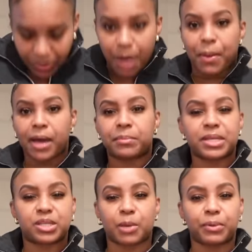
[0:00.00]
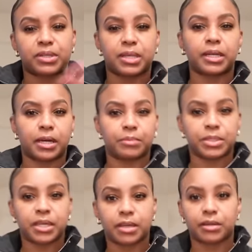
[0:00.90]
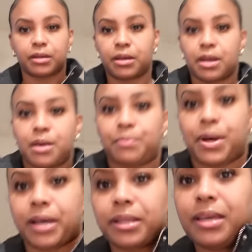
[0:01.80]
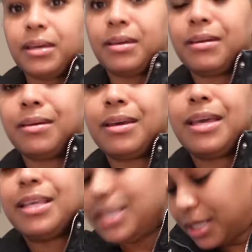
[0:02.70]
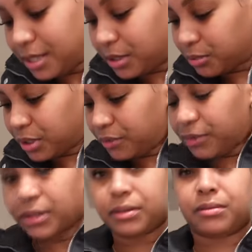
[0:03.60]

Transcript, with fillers: I bought them as separate so they didn't come together but I think this is a little different.